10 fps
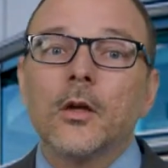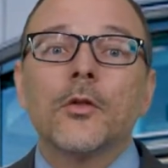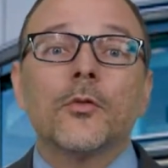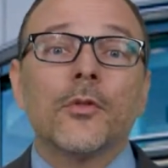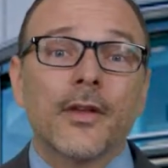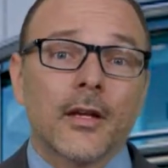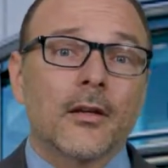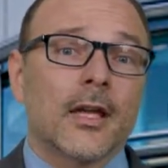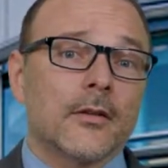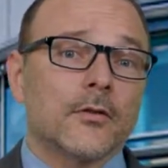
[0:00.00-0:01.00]
through their
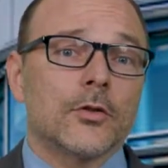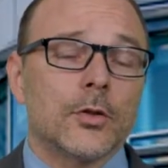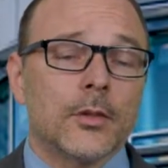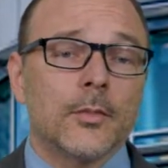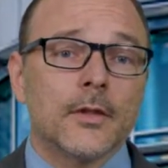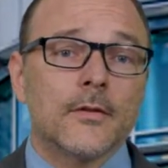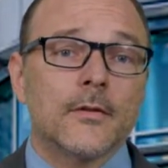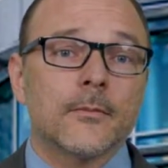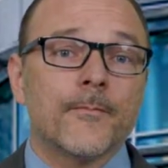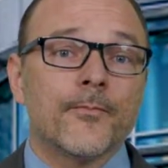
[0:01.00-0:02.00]
cancer treatments.